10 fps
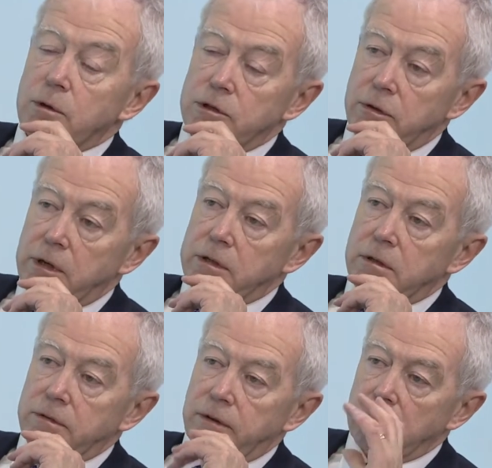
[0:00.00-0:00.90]
that we're doing,
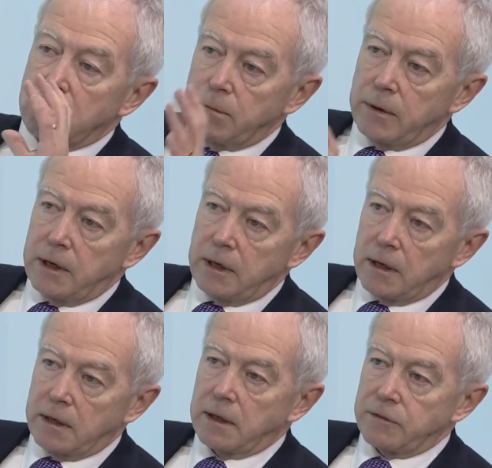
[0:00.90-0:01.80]
sort of how can we
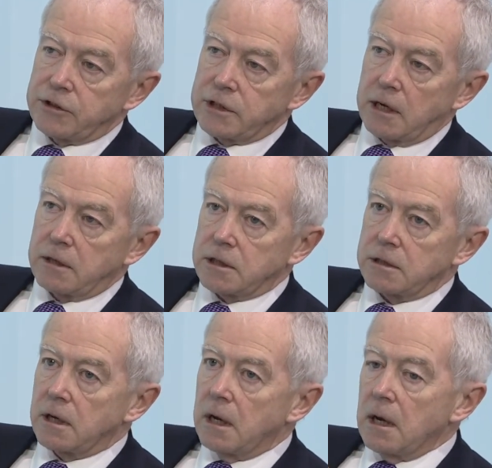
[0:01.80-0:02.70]
get the standards,
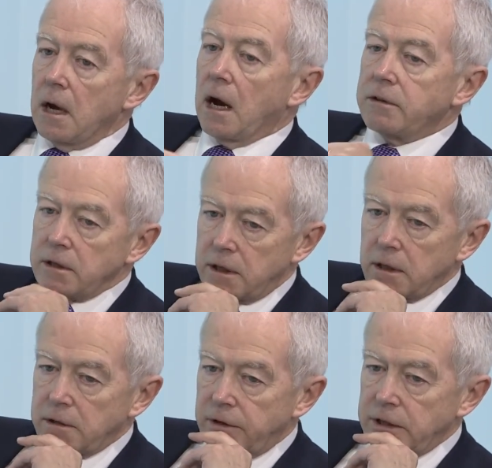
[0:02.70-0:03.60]
because I think the
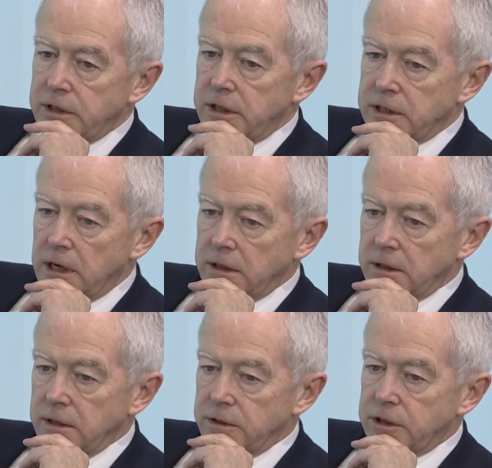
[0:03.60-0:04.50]
IVSC
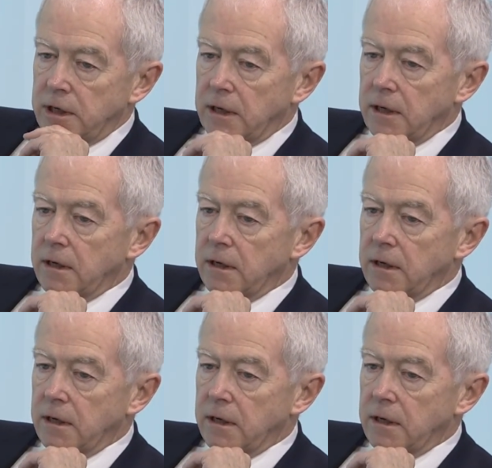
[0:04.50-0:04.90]
standards,